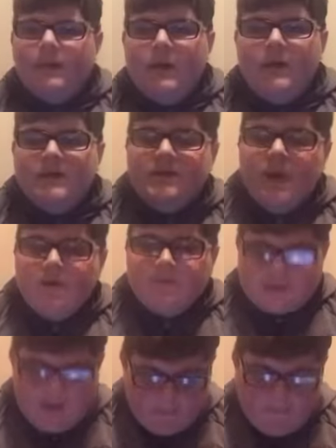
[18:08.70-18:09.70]
So,
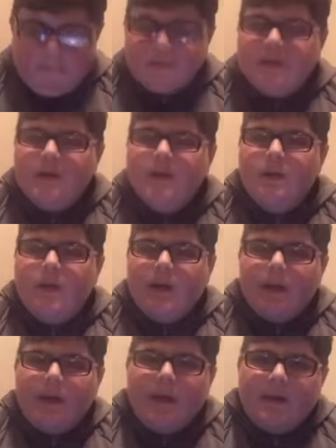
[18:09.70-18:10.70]
Southampton
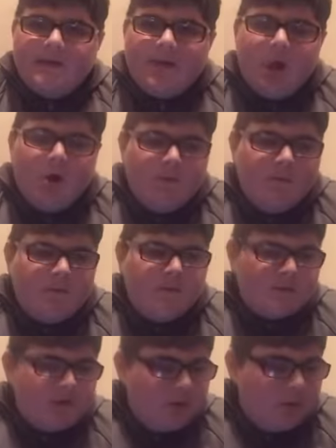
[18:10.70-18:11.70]
is home
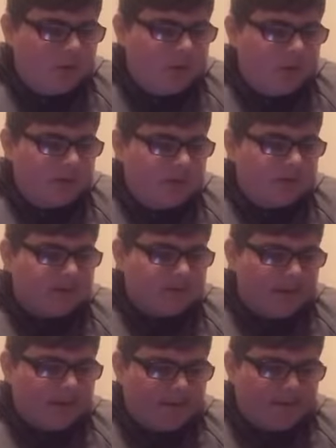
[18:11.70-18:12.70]
to
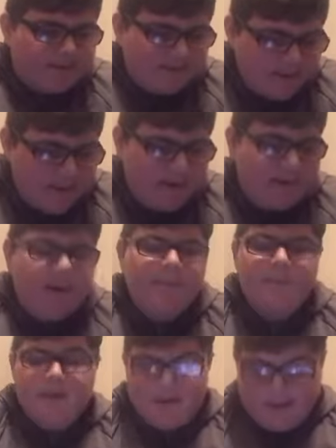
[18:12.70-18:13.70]
St Mary's Stadium.
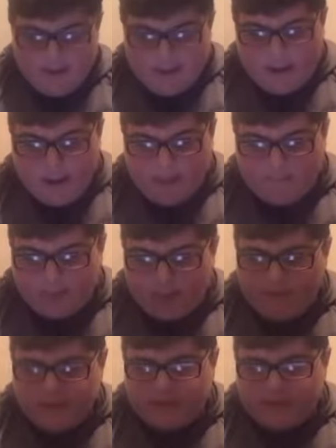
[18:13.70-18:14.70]

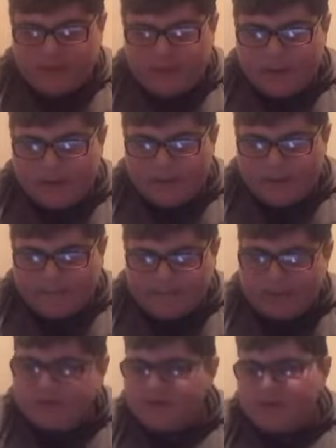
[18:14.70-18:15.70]
Obviously, there
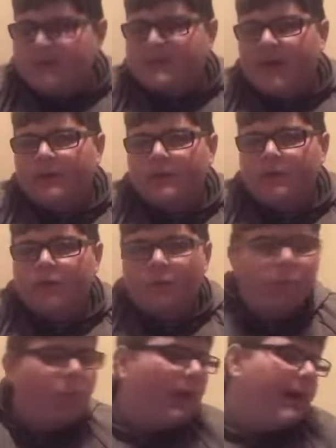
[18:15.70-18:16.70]
was a scandal
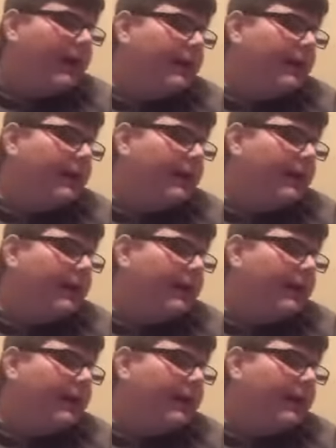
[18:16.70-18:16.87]
where